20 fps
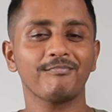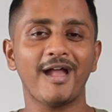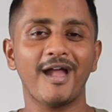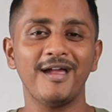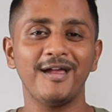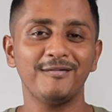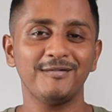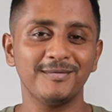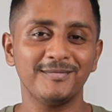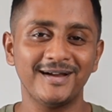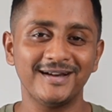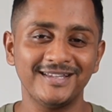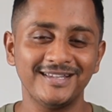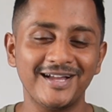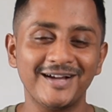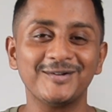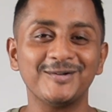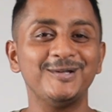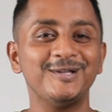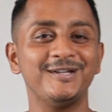Hey everybody,
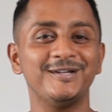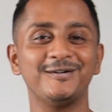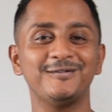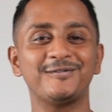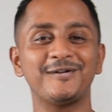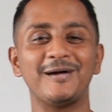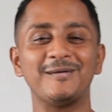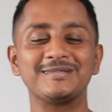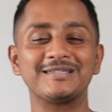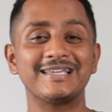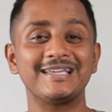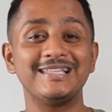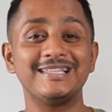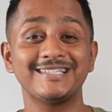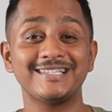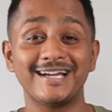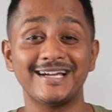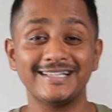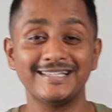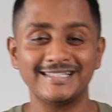Nakul here from Skills
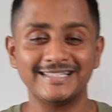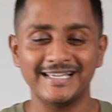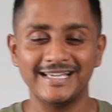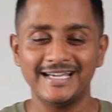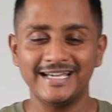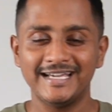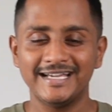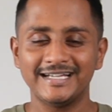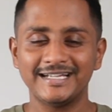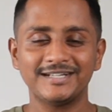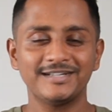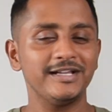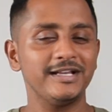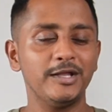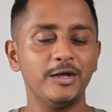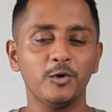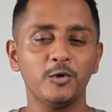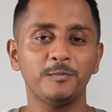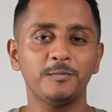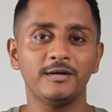IELTS.
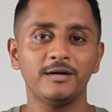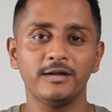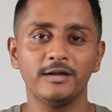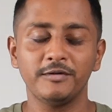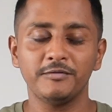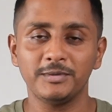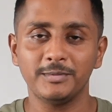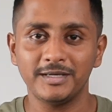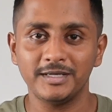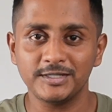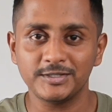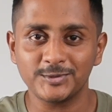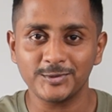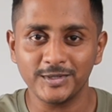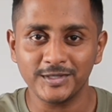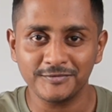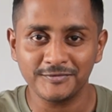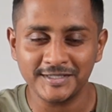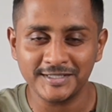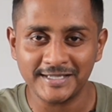Really hope everybody is
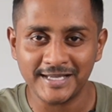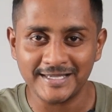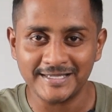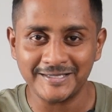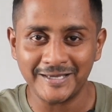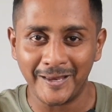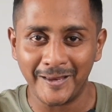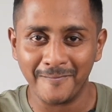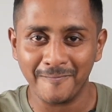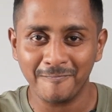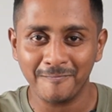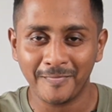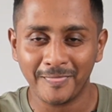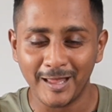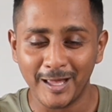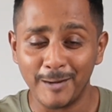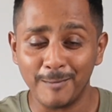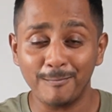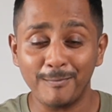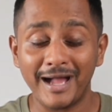doing fantastic.
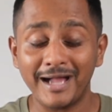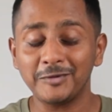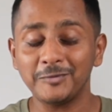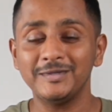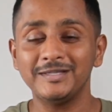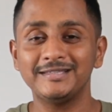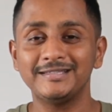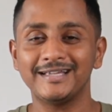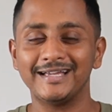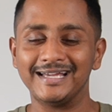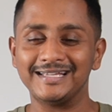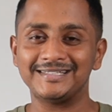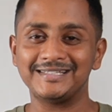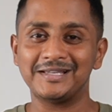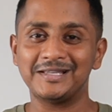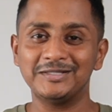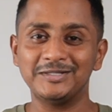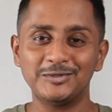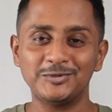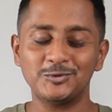I'm back with yet
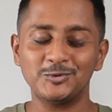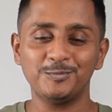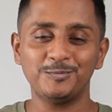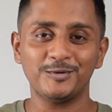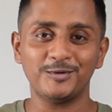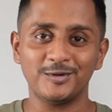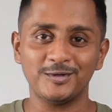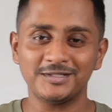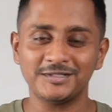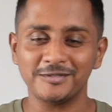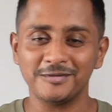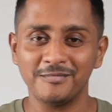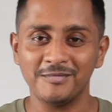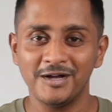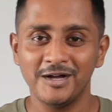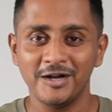another super awesome